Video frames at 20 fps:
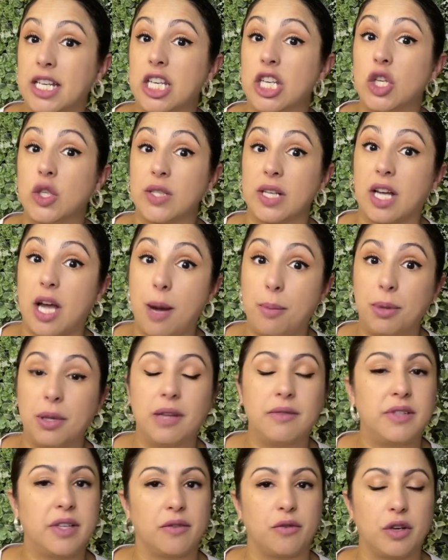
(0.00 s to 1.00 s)
to use a couple
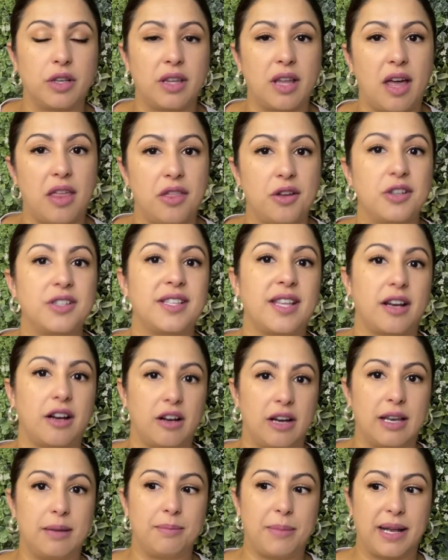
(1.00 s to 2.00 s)
of different leathers that are
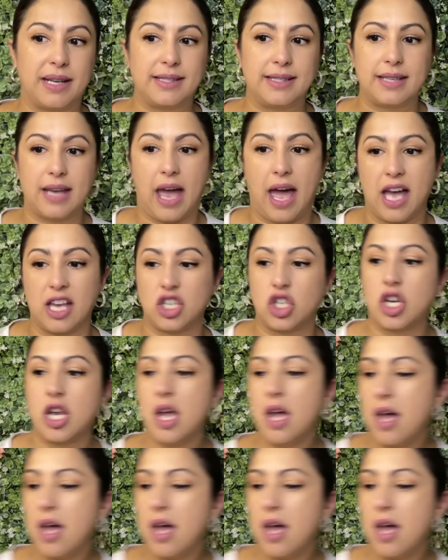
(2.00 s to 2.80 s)
in my stash